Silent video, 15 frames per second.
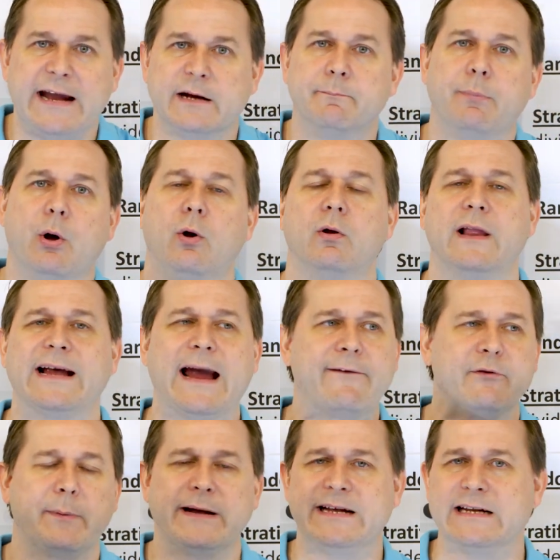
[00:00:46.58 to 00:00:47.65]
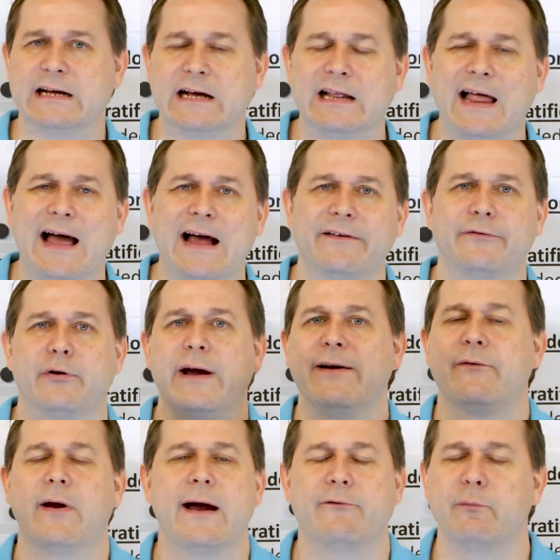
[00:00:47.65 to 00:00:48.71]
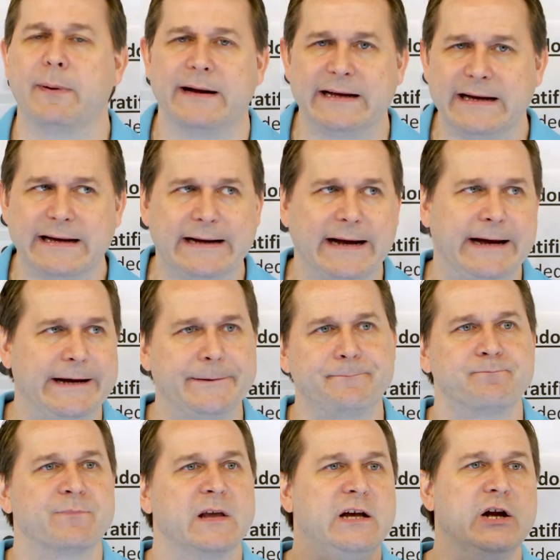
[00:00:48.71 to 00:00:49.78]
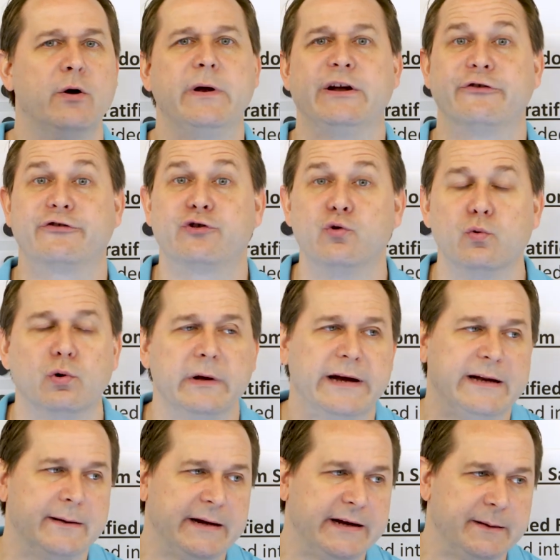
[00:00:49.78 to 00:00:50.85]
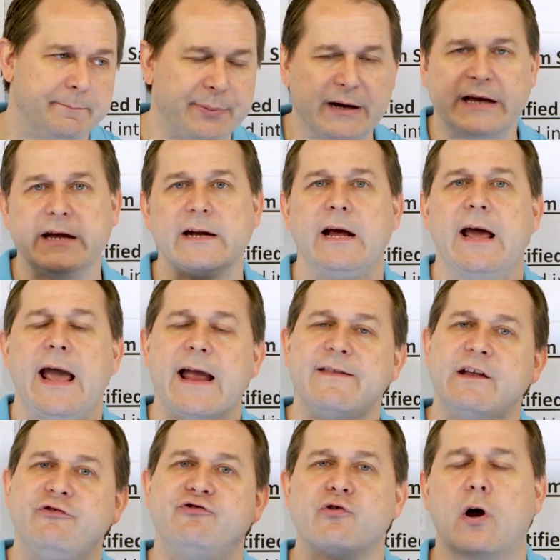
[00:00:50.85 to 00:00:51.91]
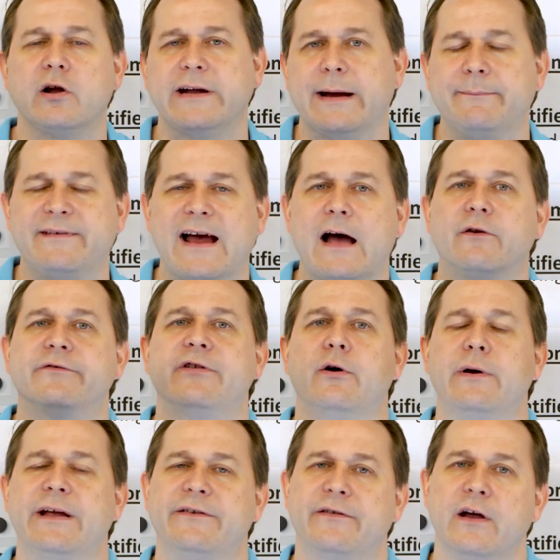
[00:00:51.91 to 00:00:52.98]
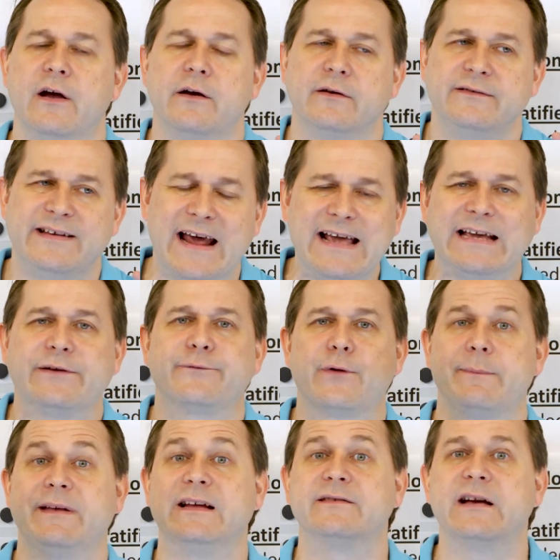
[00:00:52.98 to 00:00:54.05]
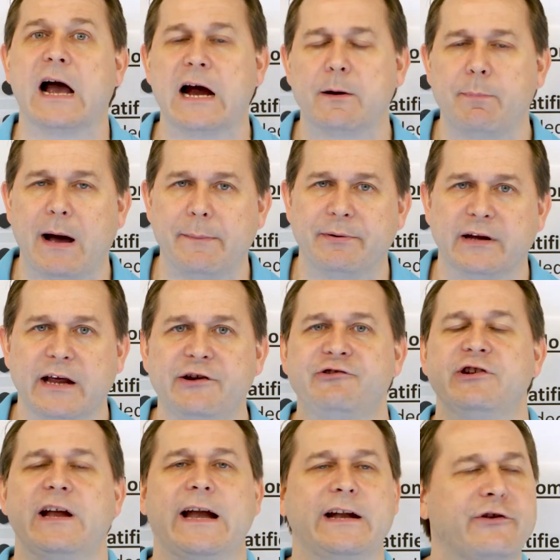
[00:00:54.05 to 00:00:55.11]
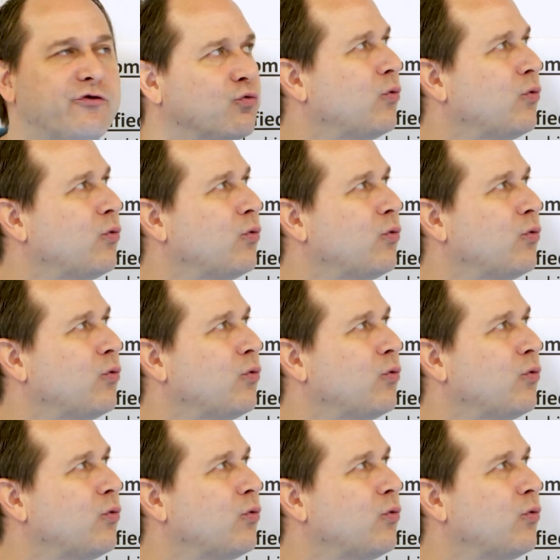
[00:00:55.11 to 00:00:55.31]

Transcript: in a bowl, like everybody in a class or everybody in a, you know, in a school, in a bucket, and then draw names out. So it's taken from the entire population and it's